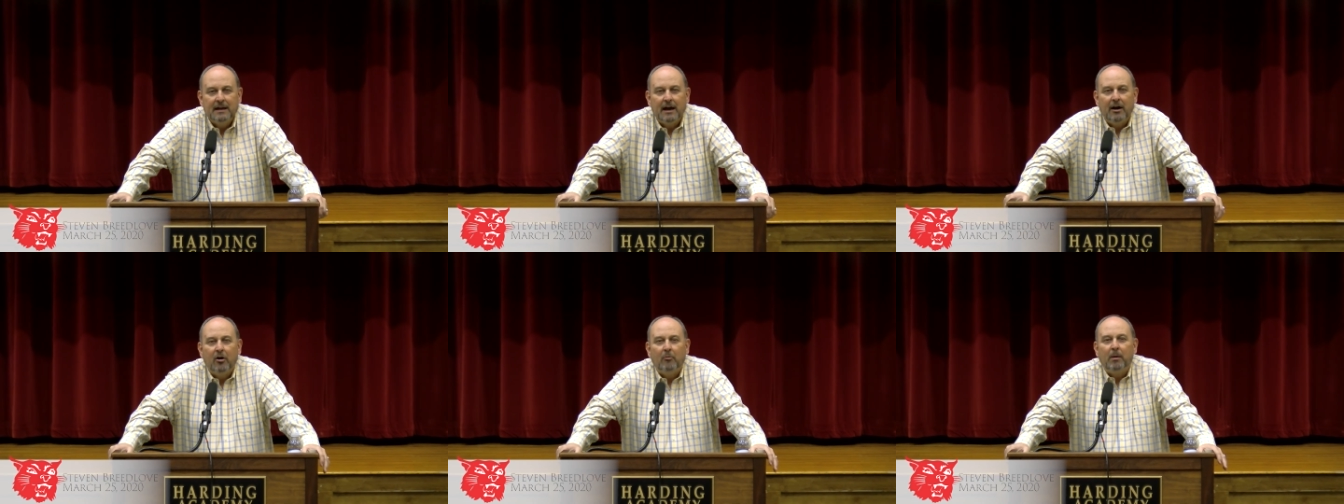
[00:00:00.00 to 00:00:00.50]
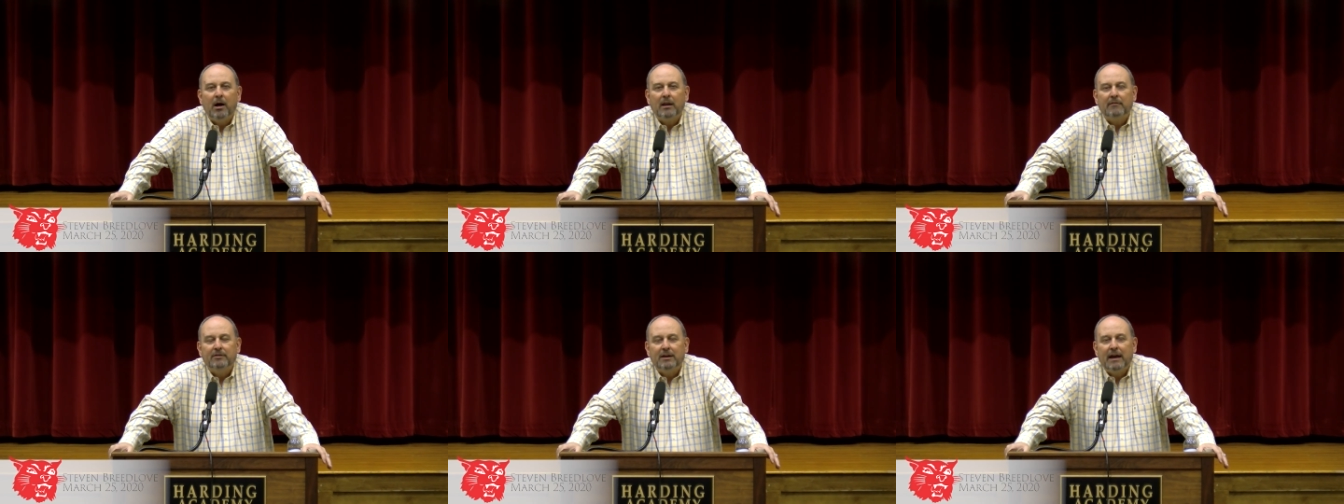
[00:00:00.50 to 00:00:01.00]
I hope all
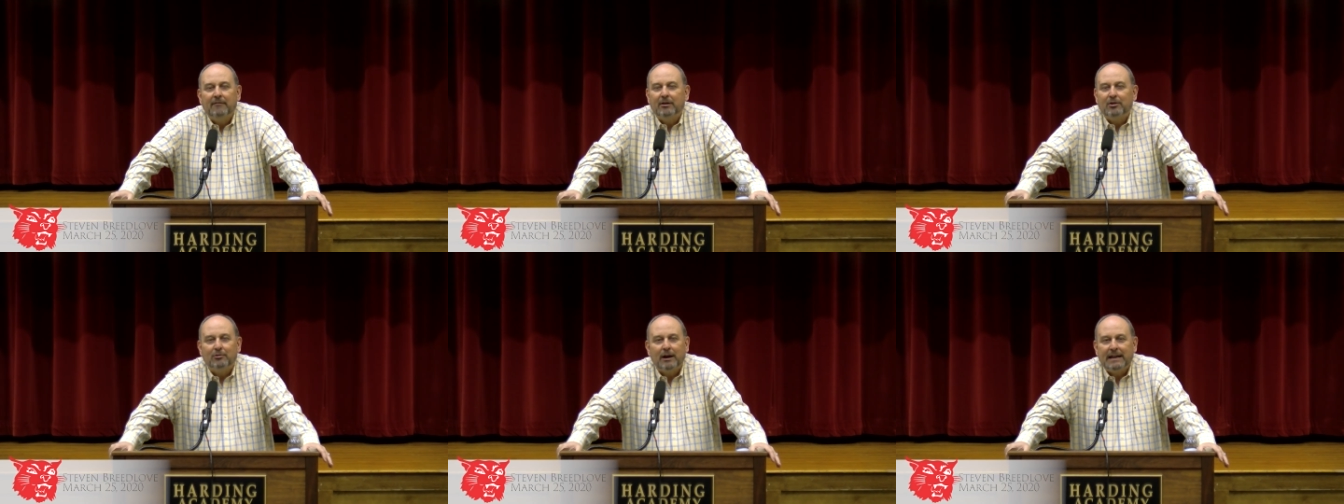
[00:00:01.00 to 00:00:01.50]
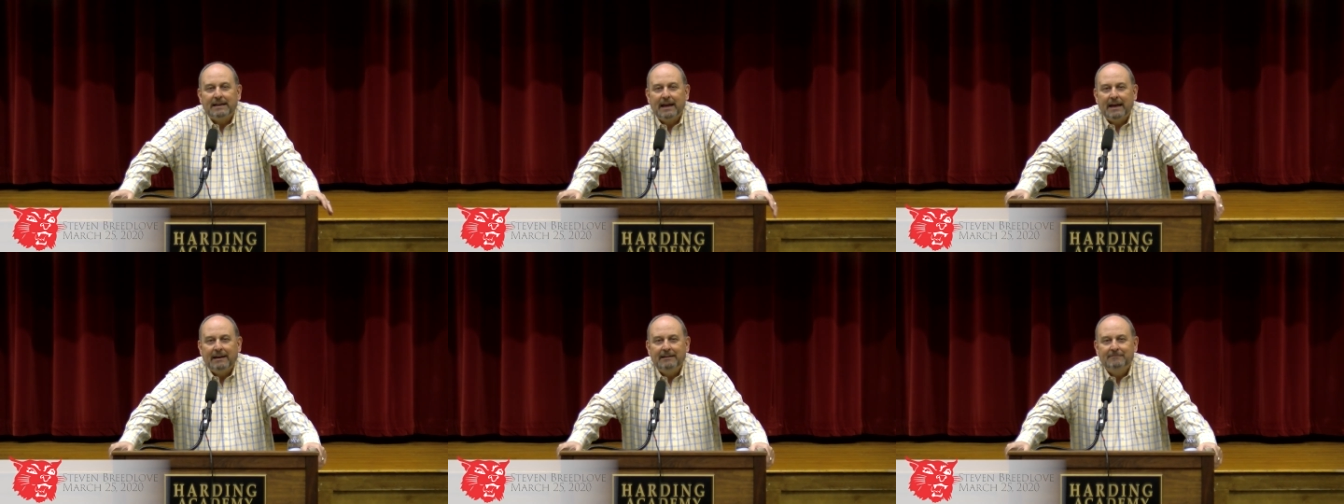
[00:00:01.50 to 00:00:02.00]
of you have a great
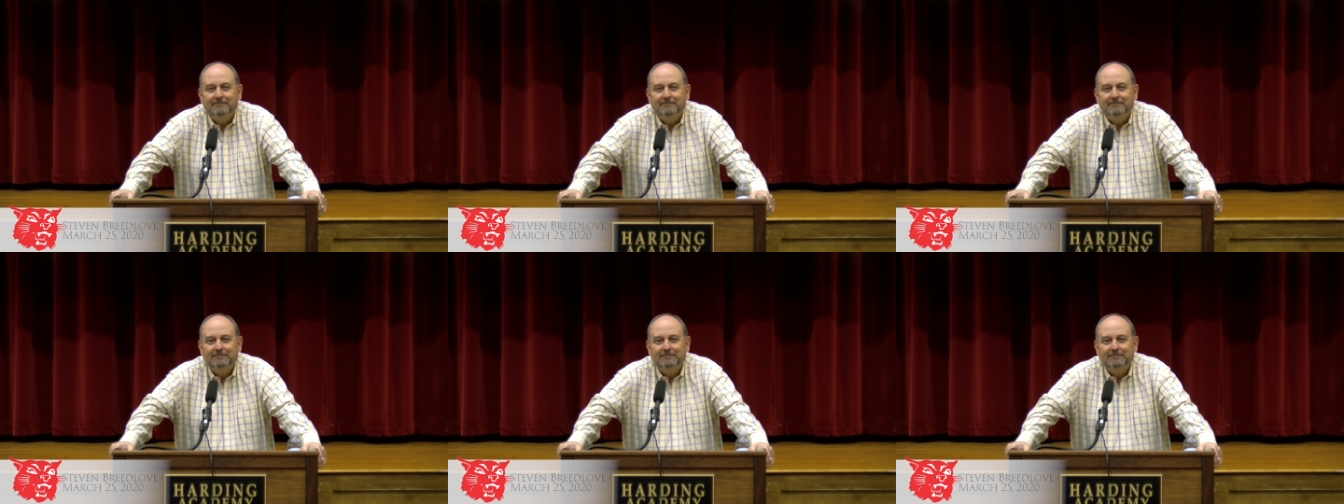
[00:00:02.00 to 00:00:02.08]
day.